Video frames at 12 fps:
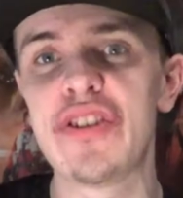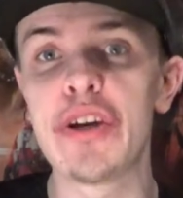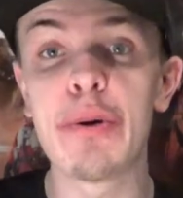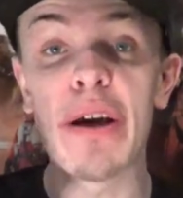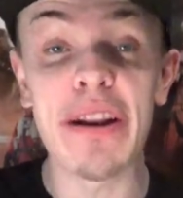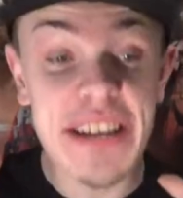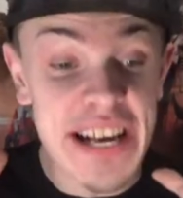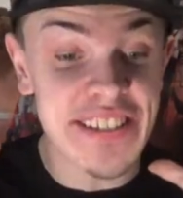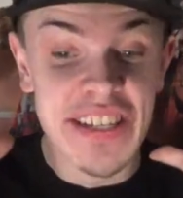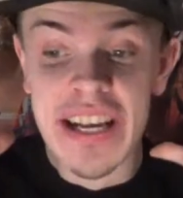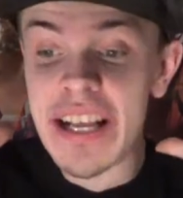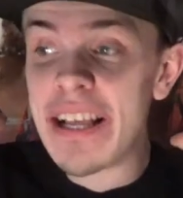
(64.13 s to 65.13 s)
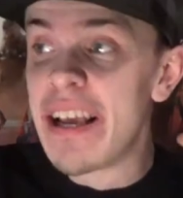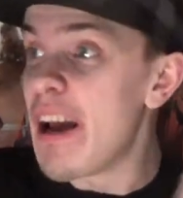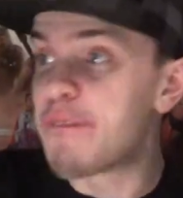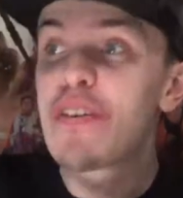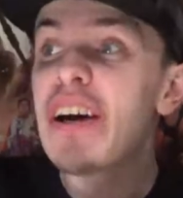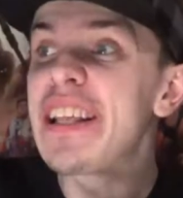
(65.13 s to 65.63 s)
2, and yes,
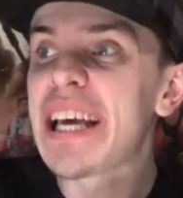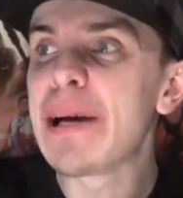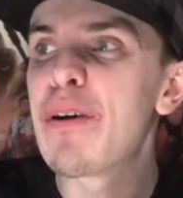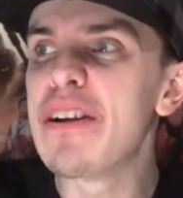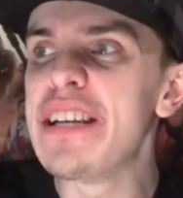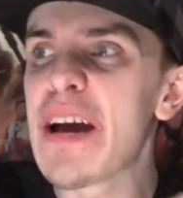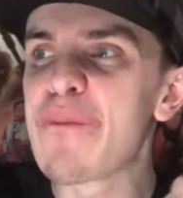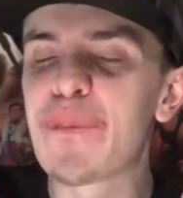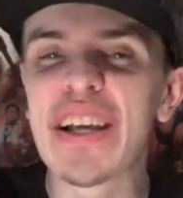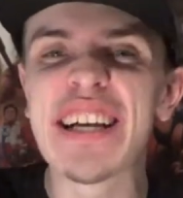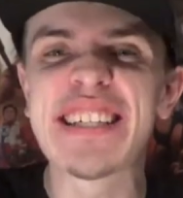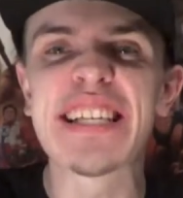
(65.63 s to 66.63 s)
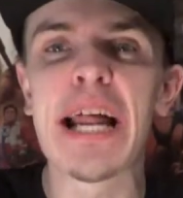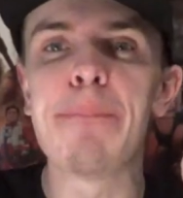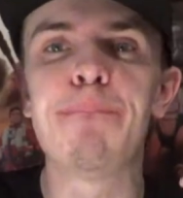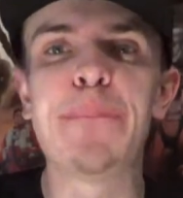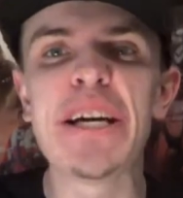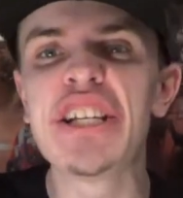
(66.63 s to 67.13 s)
it finally came on Netflix, and I
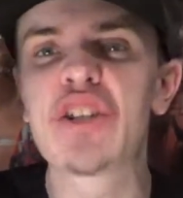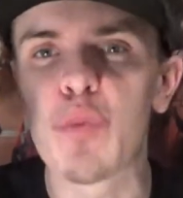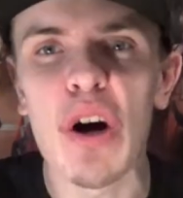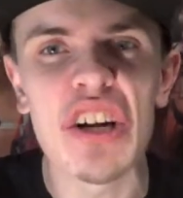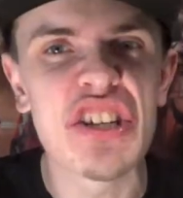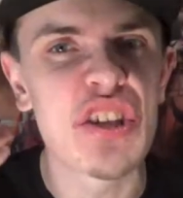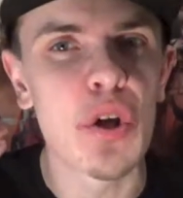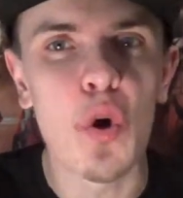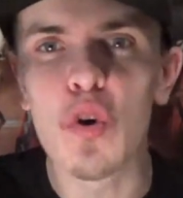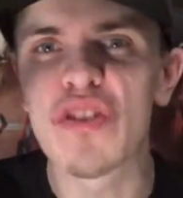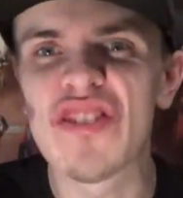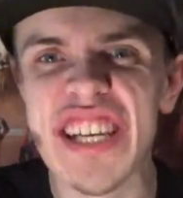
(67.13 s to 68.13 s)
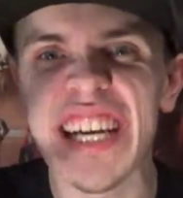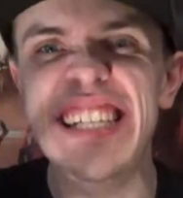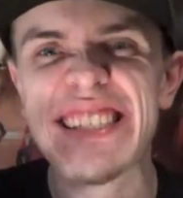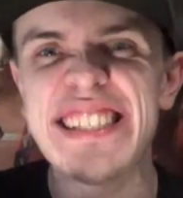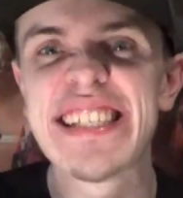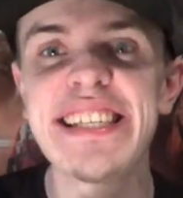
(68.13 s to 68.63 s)
binge-watched the whole
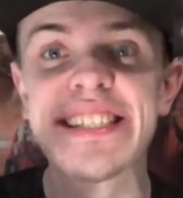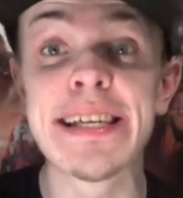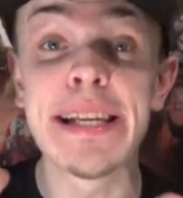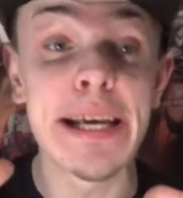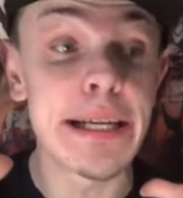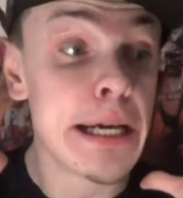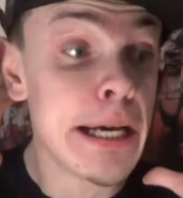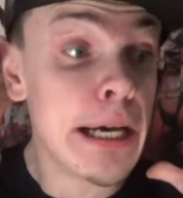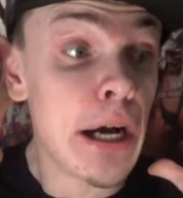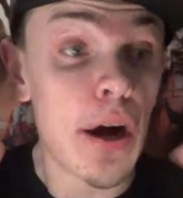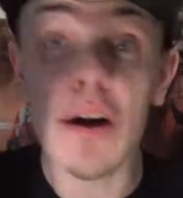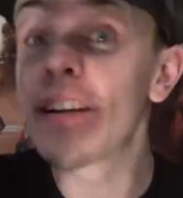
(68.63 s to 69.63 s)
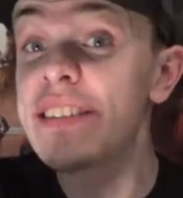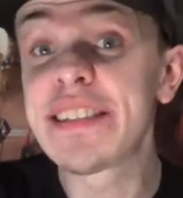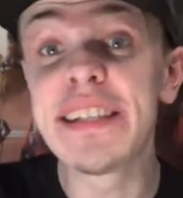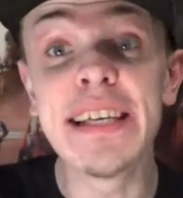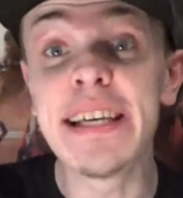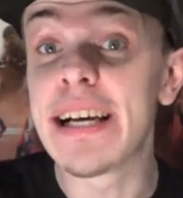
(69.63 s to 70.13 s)
second season, and
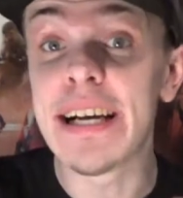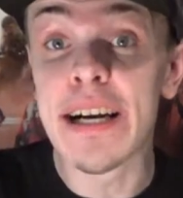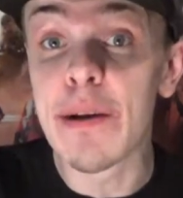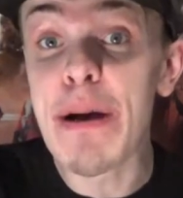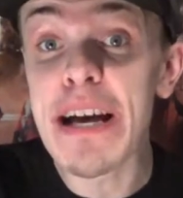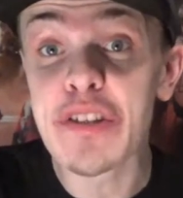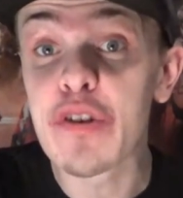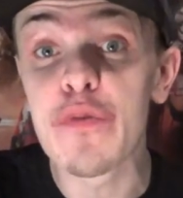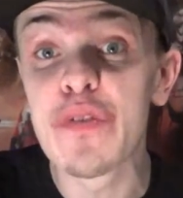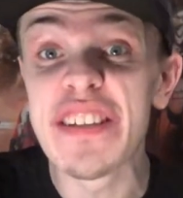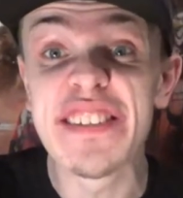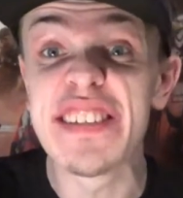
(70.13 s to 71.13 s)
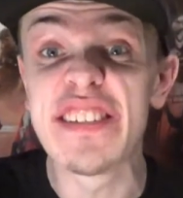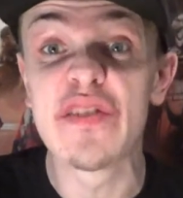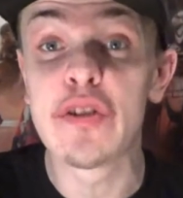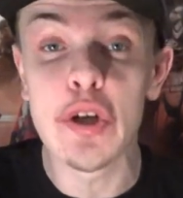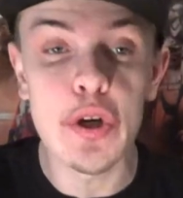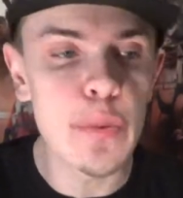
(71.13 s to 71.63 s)
honestly, Master of None
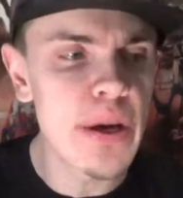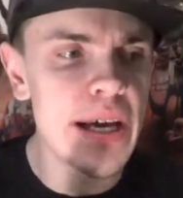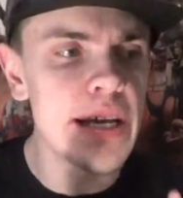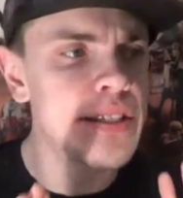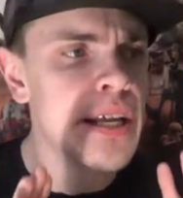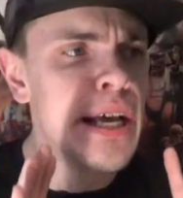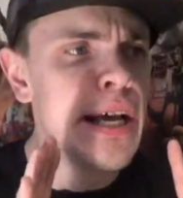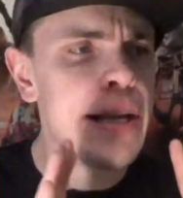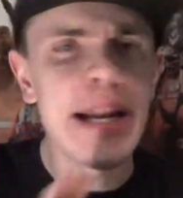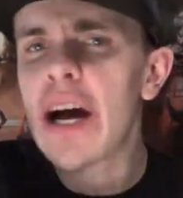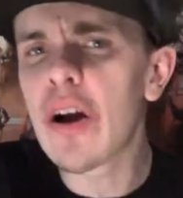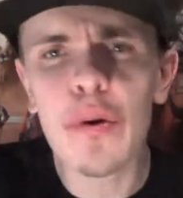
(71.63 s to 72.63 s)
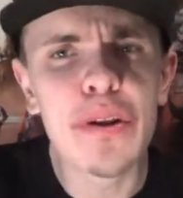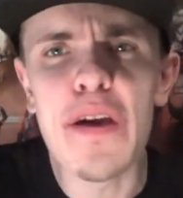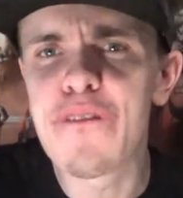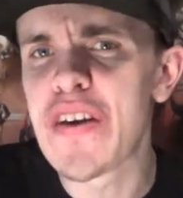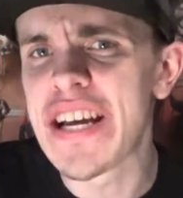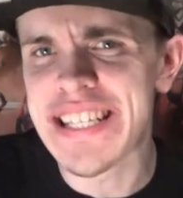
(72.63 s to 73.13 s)
season 2 is not only
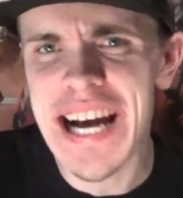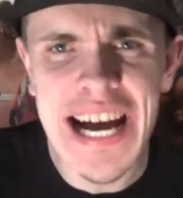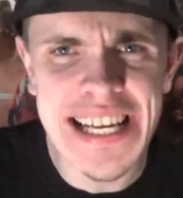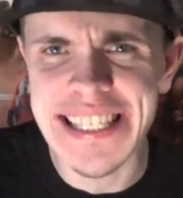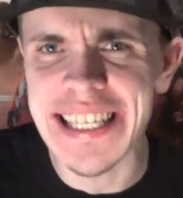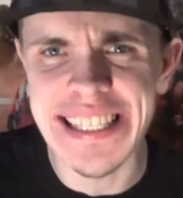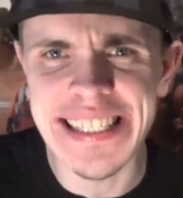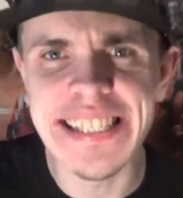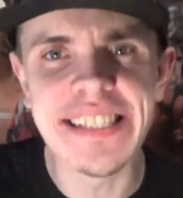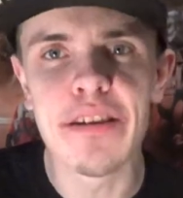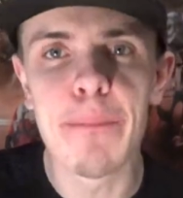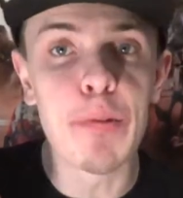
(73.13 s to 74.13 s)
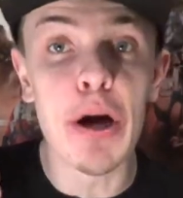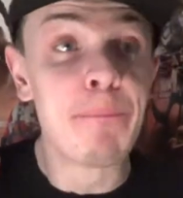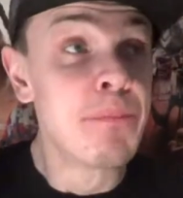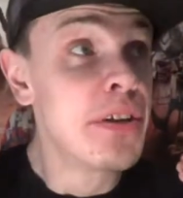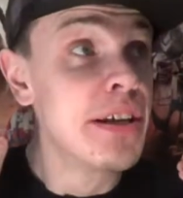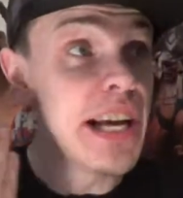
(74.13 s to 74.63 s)
a fantastic season,
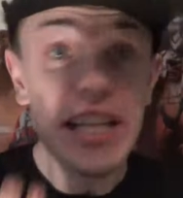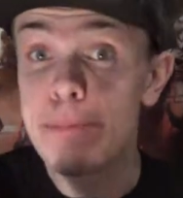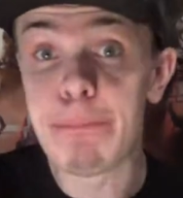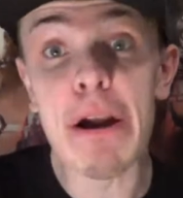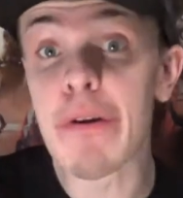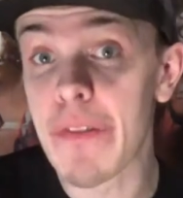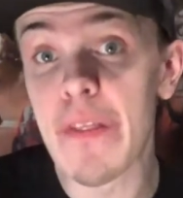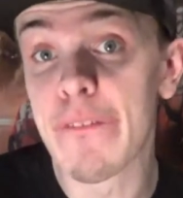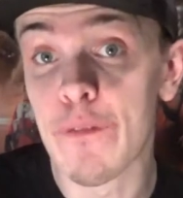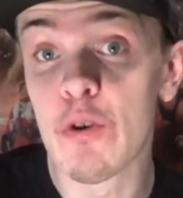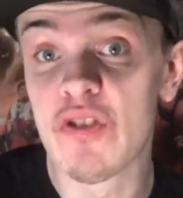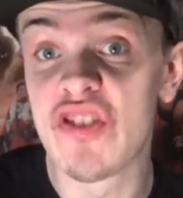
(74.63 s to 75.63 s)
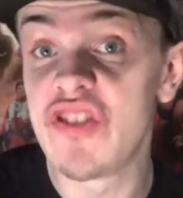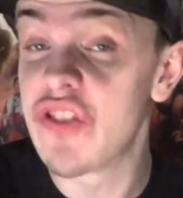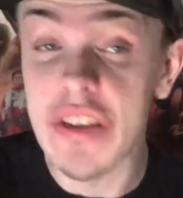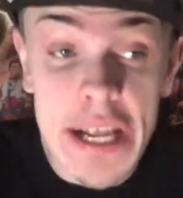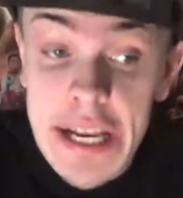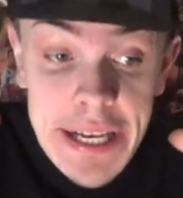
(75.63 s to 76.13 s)
but it's better than the first
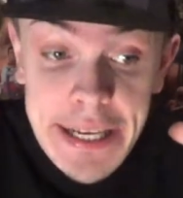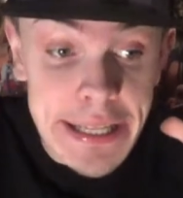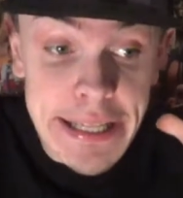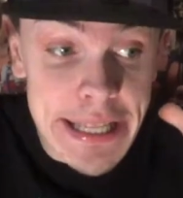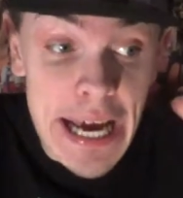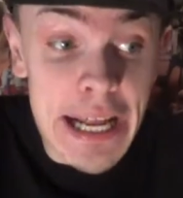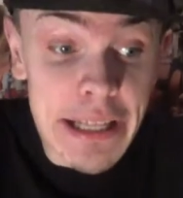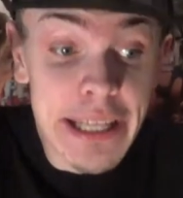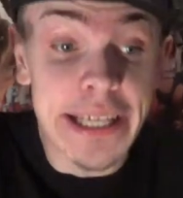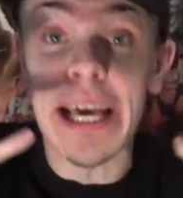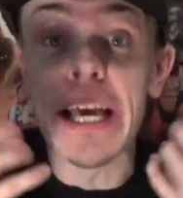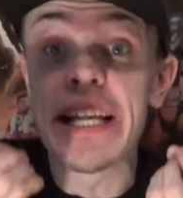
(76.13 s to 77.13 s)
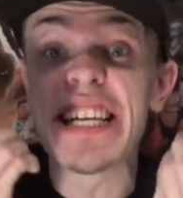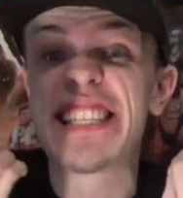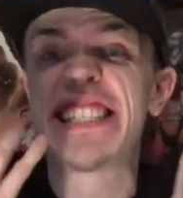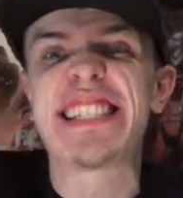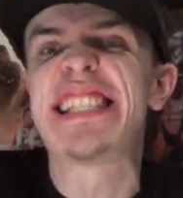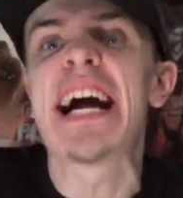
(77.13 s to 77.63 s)
season, and that, like, it
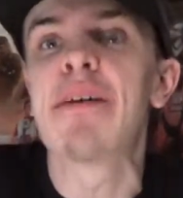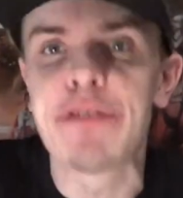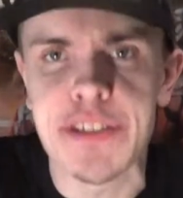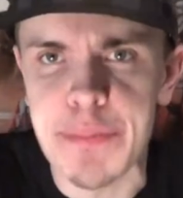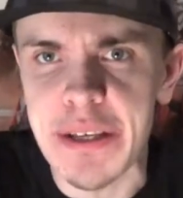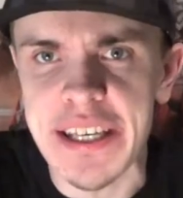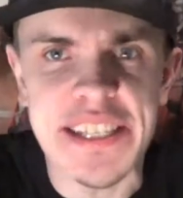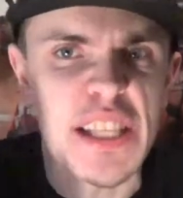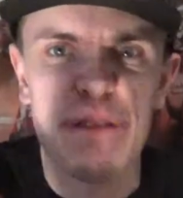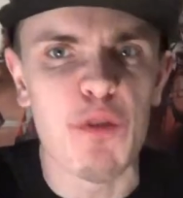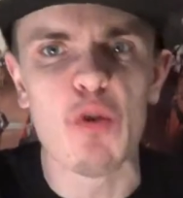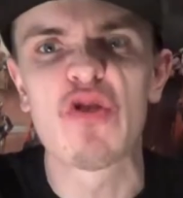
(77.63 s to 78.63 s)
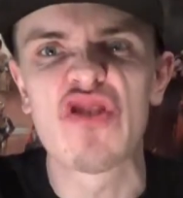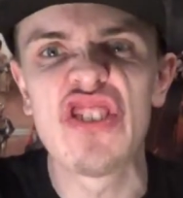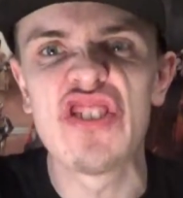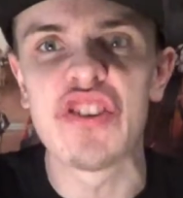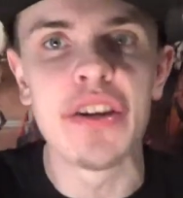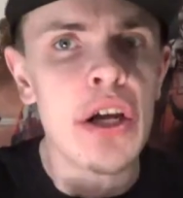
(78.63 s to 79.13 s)
astounds me, because the first
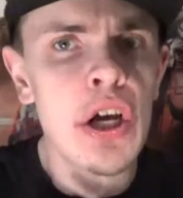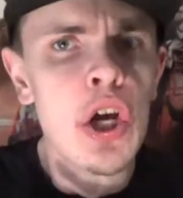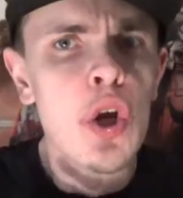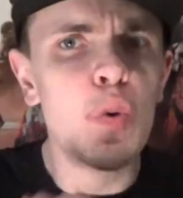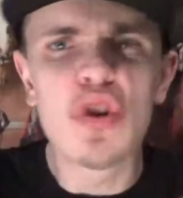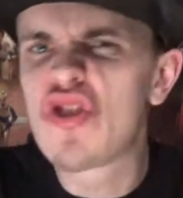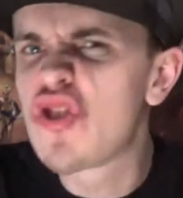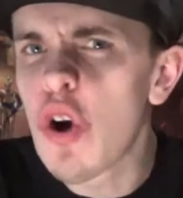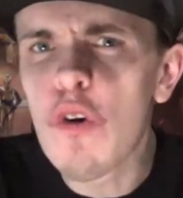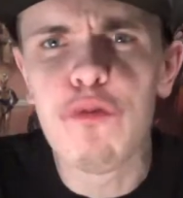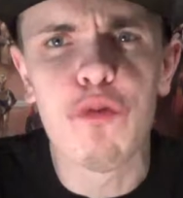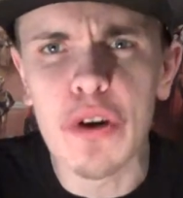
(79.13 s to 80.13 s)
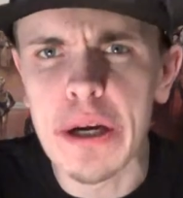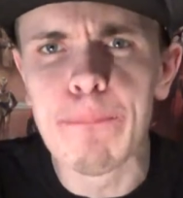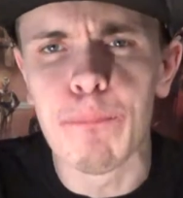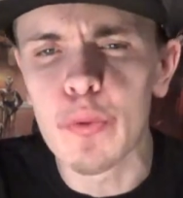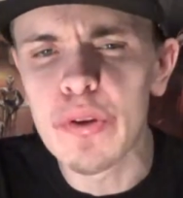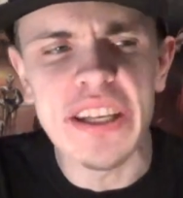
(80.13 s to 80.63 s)
season was so
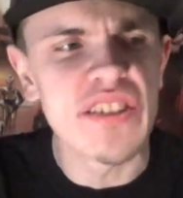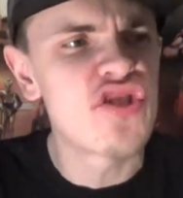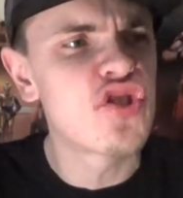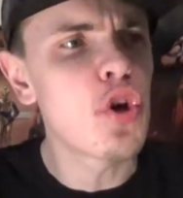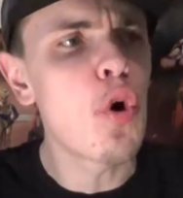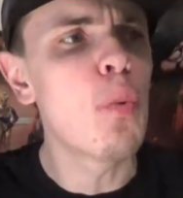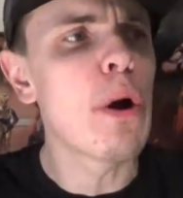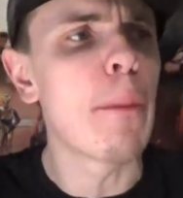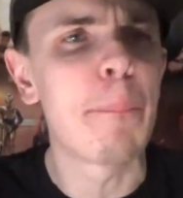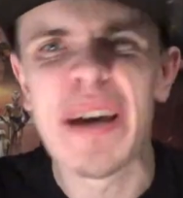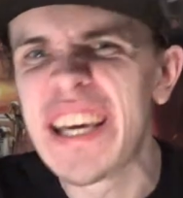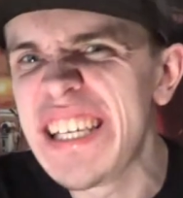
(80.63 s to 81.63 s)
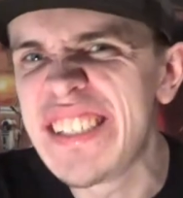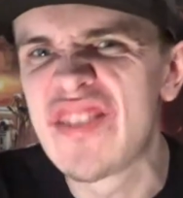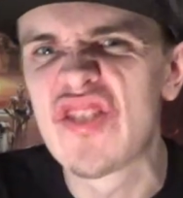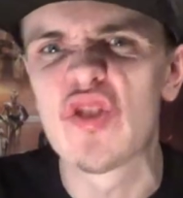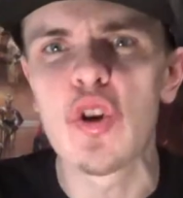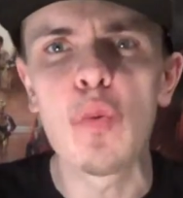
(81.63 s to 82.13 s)
freaking brilliant, so well-paced,
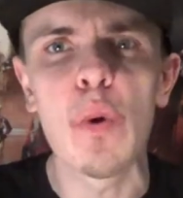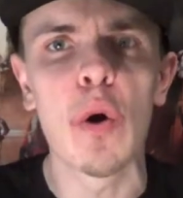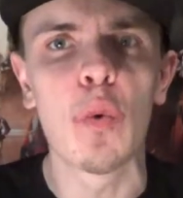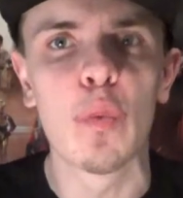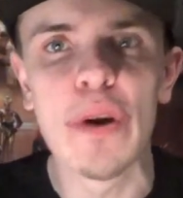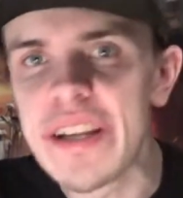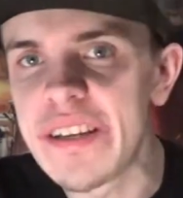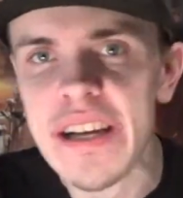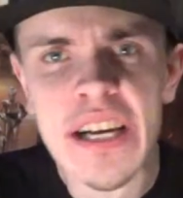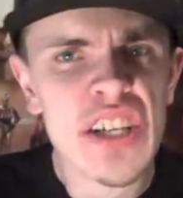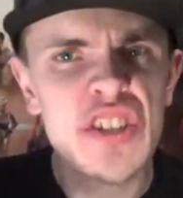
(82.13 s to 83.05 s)
so well-written,